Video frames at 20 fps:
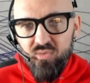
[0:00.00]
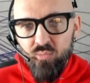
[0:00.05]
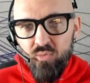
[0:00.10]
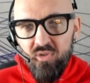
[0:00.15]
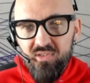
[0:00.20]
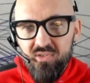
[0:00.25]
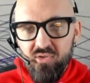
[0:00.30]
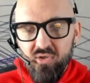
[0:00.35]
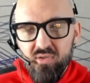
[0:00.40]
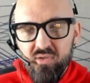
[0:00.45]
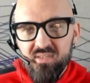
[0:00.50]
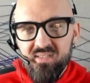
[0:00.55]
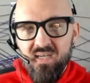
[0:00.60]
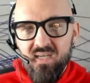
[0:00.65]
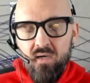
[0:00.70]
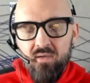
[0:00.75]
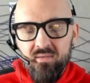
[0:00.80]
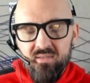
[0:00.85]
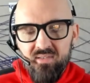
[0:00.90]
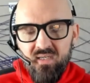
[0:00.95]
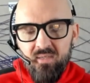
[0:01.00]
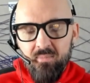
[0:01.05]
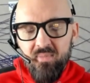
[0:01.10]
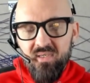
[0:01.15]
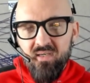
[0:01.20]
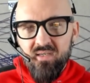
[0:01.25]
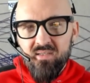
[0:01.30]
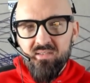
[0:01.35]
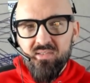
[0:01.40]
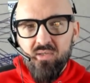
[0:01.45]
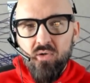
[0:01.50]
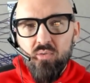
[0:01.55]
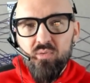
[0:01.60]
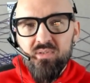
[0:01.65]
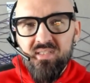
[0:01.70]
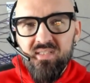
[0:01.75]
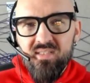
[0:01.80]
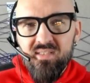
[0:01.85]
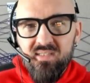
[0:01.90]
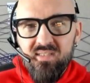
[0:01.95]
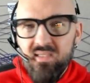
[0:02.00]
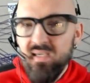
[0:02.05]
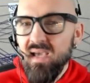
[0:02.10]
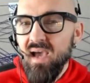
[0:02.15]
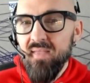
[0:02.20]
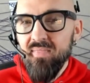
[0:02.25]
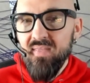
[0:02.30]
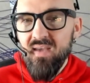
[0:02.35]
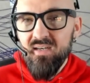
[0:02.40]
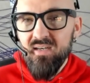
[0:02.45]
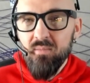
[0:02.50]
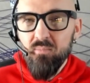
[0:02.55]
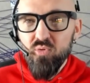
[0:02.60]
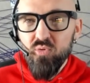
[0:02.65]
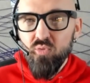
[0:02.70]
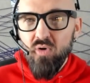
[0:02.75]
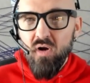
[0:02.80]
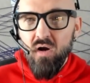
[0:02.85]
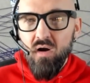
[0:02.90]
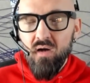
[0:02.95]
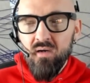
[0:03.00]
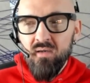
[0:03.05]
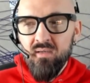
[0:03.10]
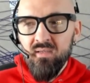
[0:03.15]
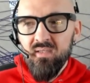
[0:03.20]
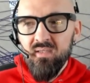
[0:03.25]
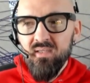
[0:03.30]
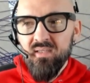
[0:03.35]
Well, it turns out because OTC had that number wrong,